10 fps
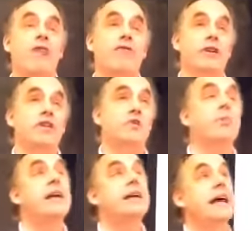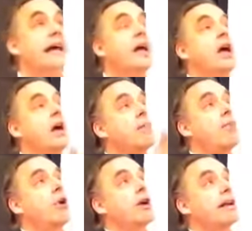roughly speaking,
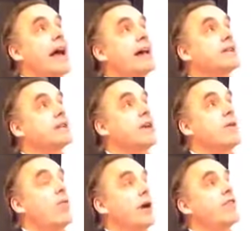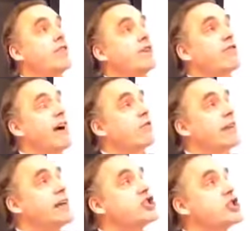put as one of their
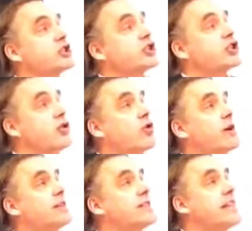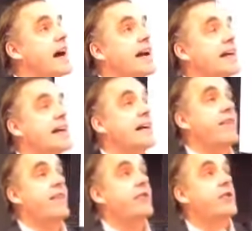foundational stories the
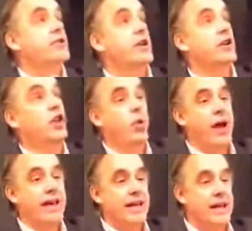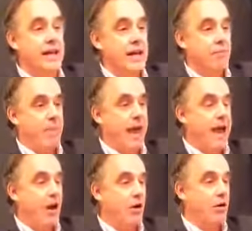idea that there's a twin
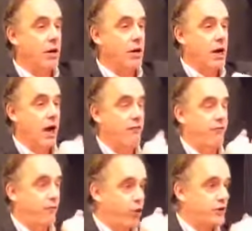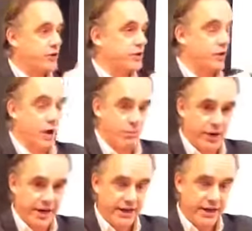pair of forces
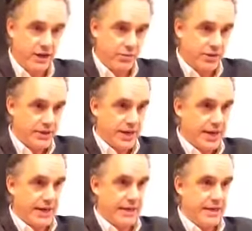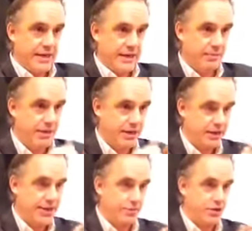operating the human psyche that can be
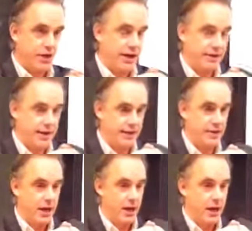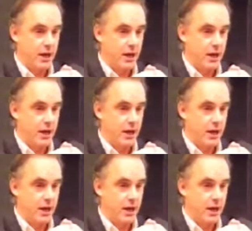conceptualized as